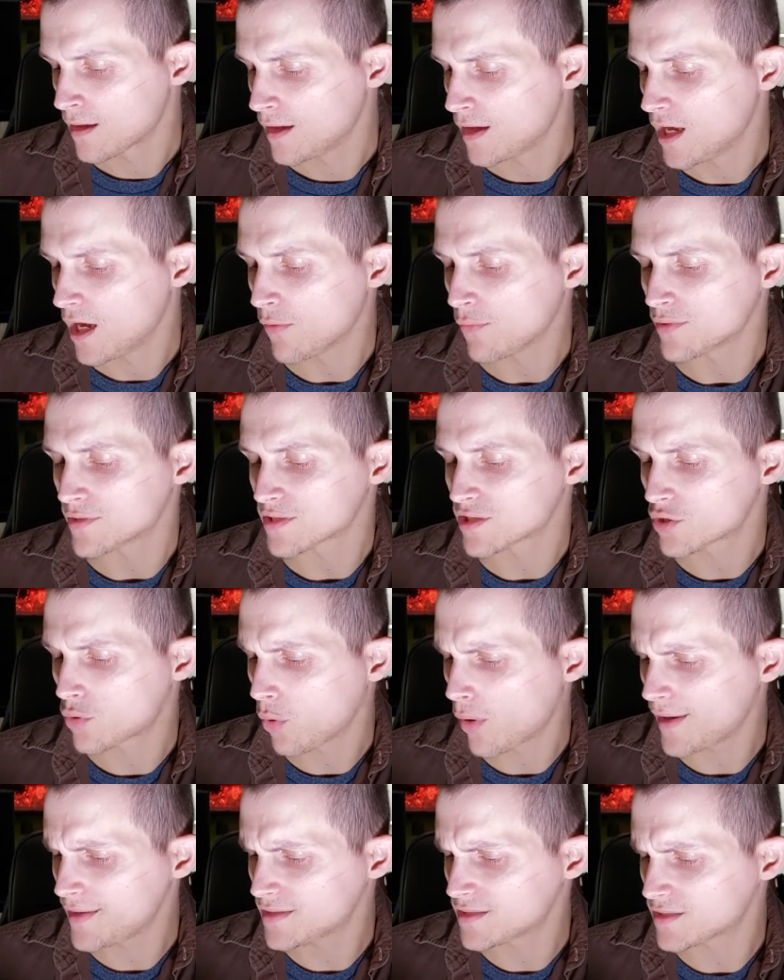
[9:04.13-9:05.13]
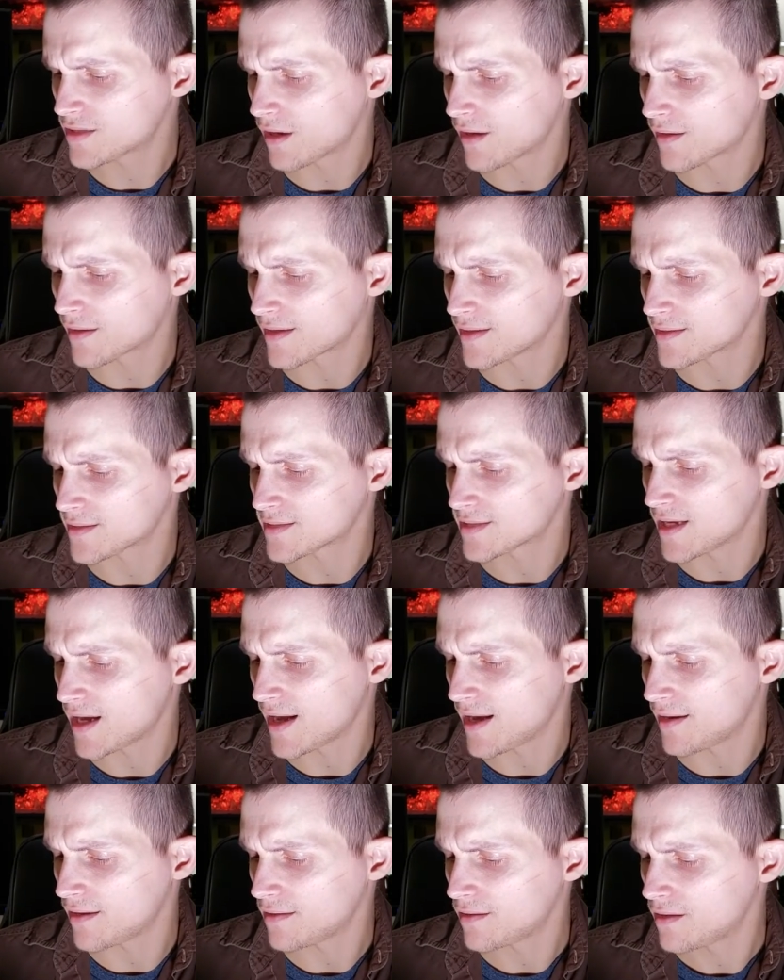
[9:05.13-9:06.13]
It was quite dark
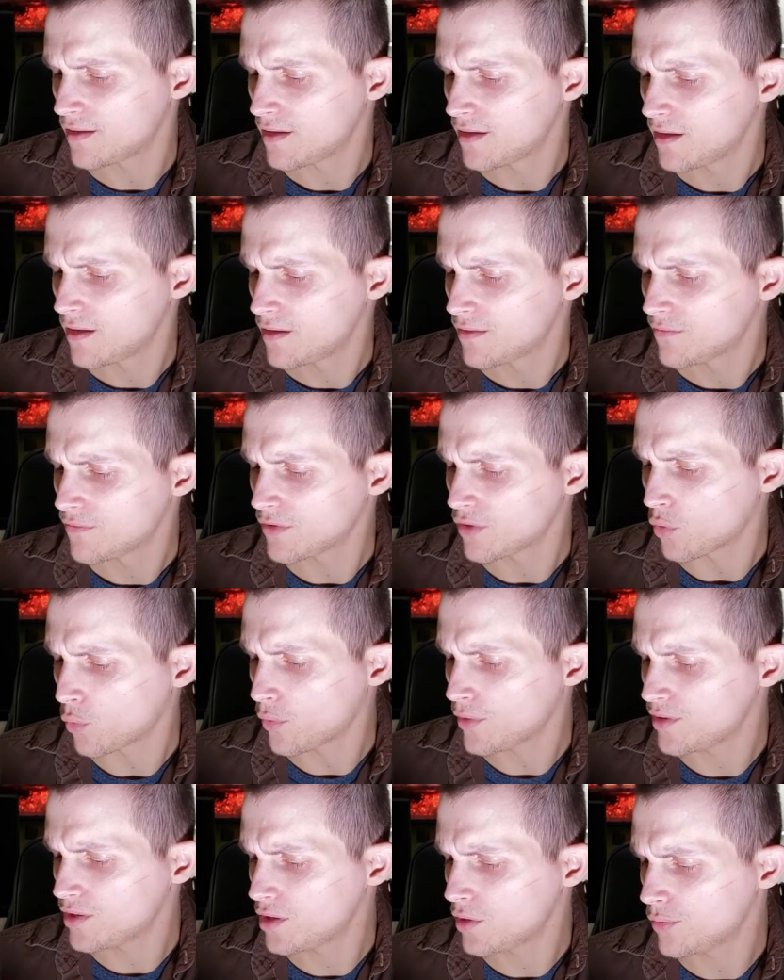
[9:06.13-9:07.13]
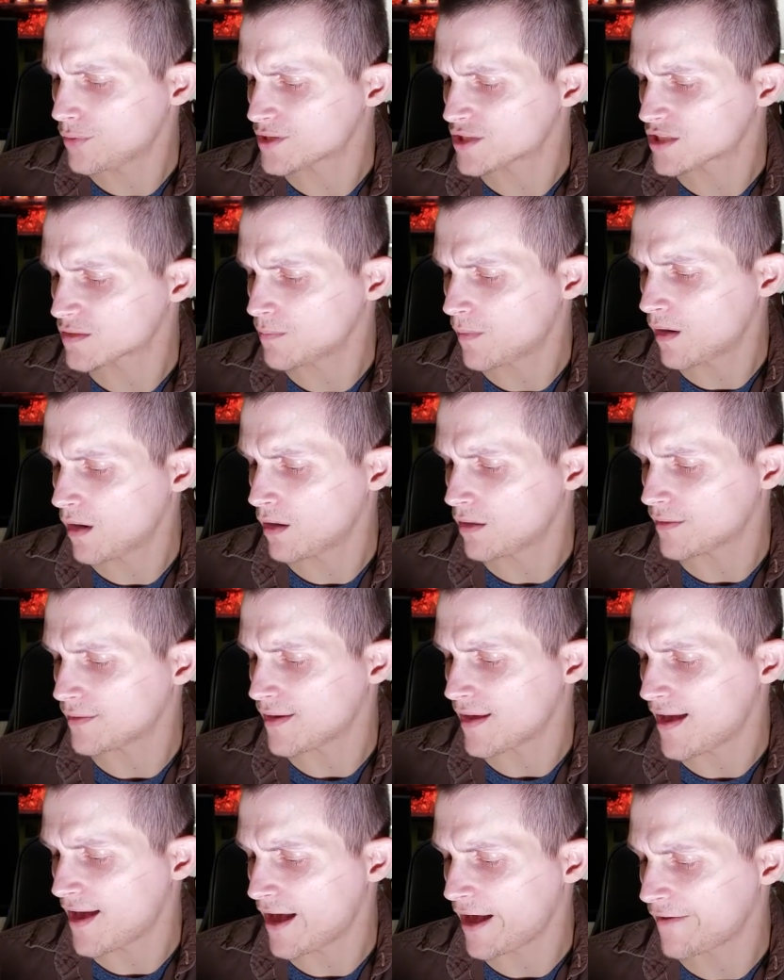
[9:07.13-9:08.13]
inside, for the window was small and
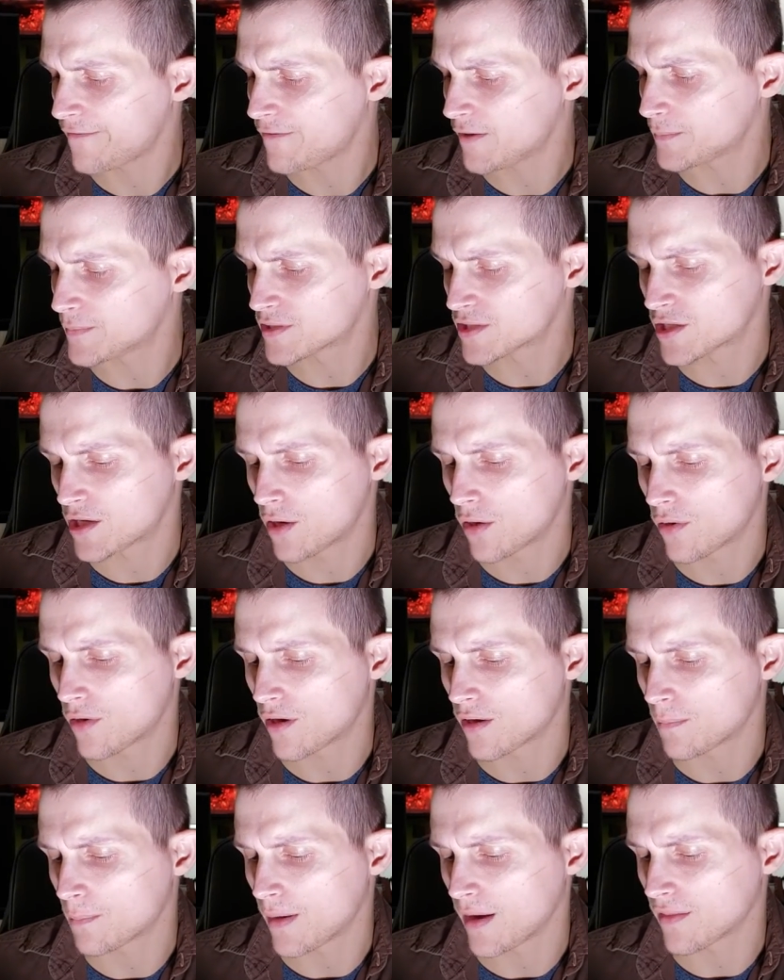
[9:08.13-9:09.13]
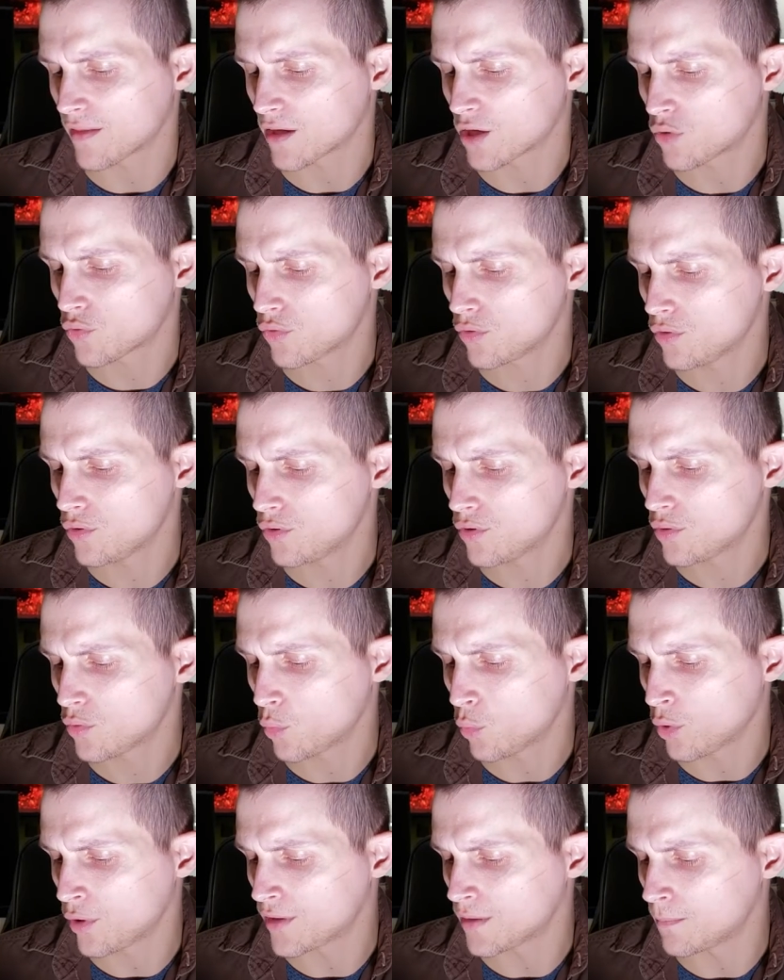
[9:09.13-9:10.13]
half obscured by the crude
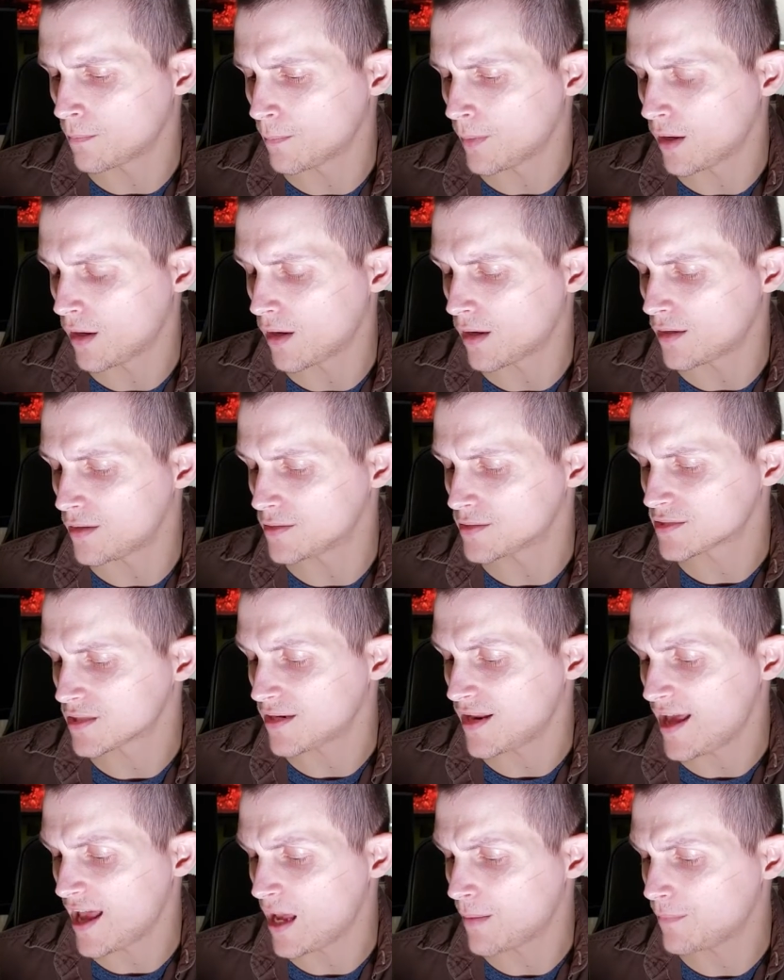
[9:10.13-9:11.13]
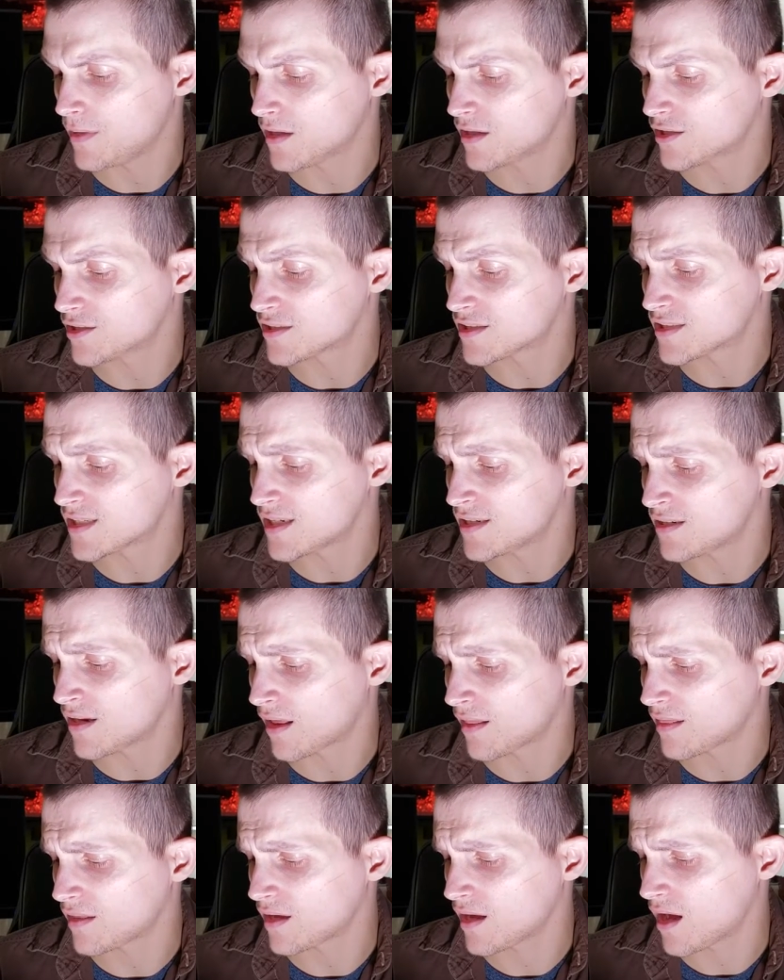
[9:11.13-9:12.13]
wooden bars, and Amy could see
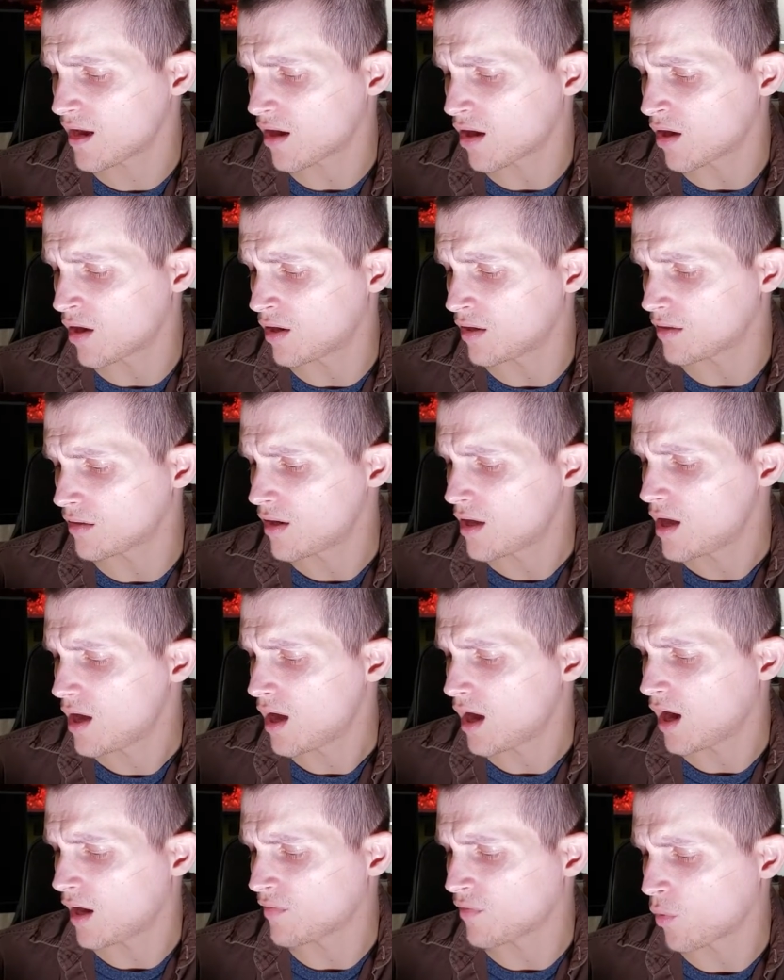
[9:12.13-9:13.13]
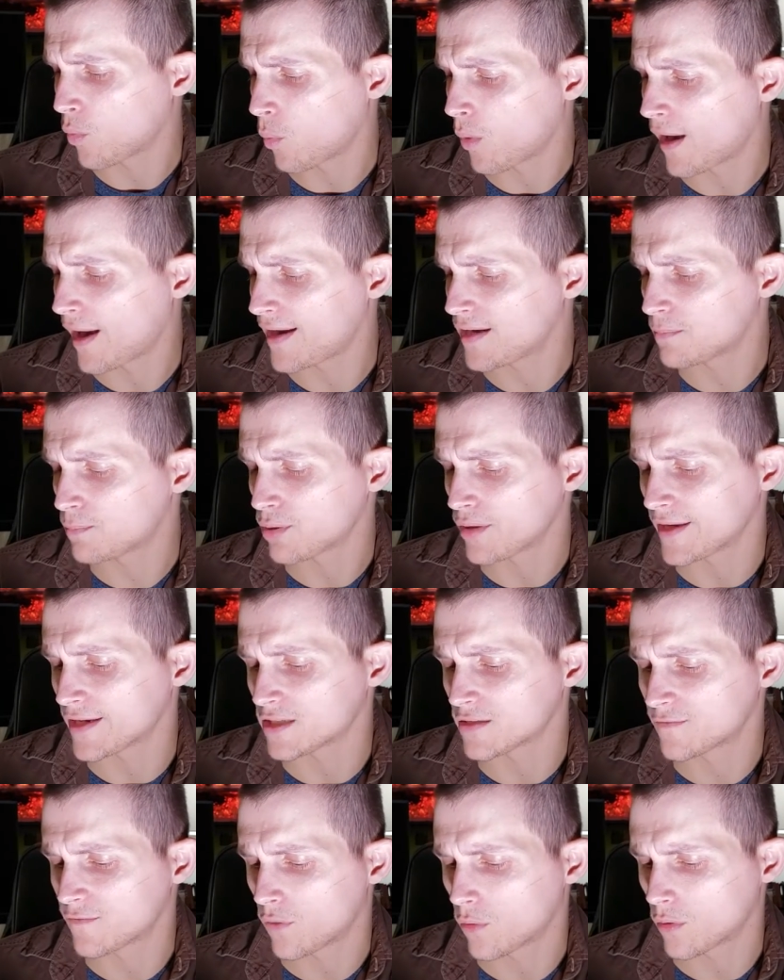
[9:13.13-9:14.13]
nothing at all on the wide planked
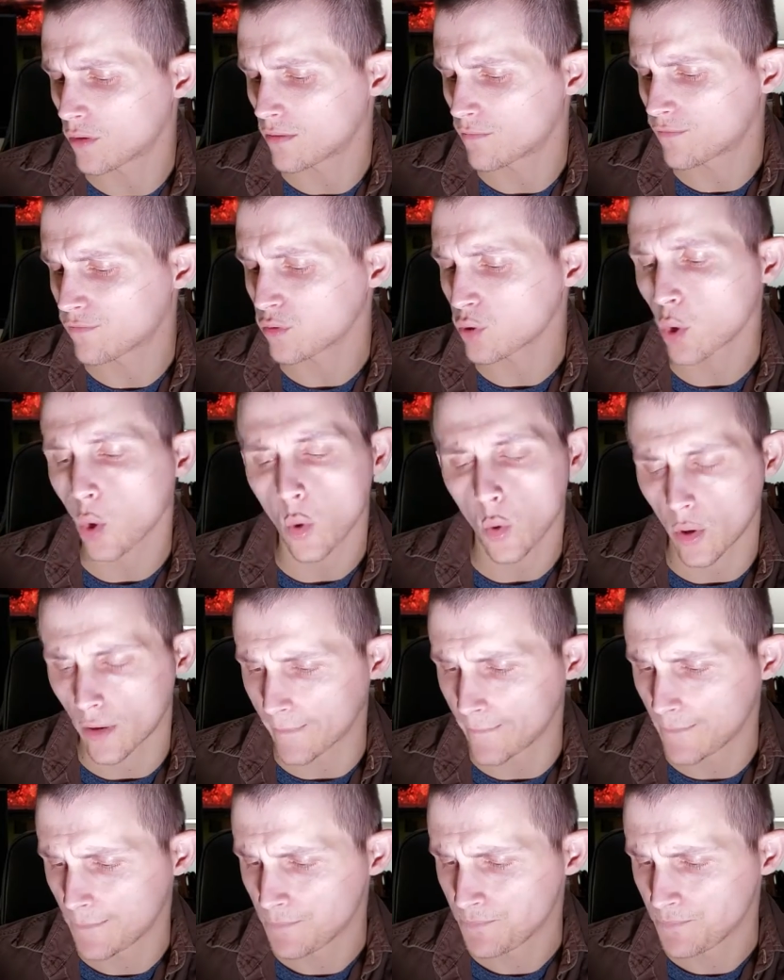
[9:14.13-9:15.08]
floor.